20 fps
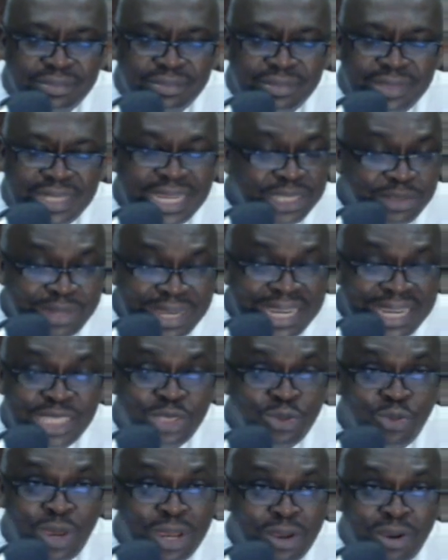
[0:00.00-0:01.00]
That's why let's
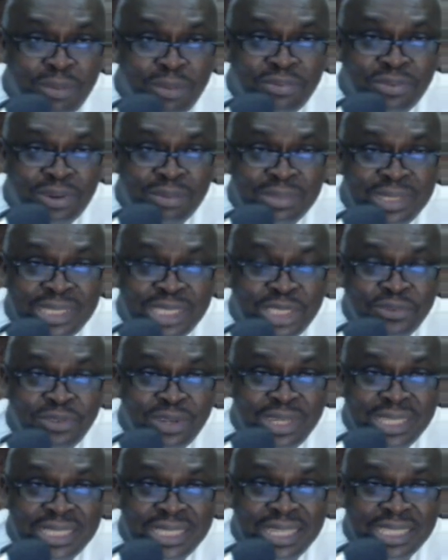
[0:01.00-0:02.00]
wake up from this
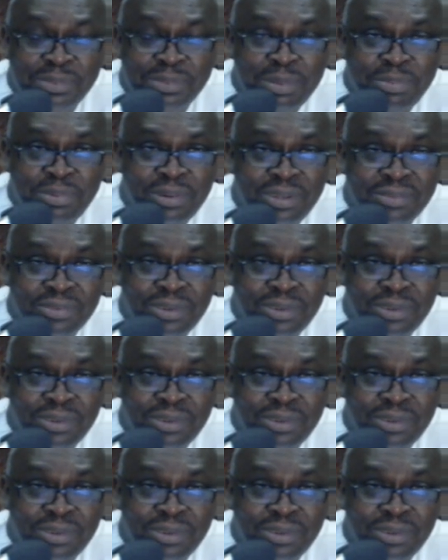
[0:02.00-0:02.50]
foolishness, people of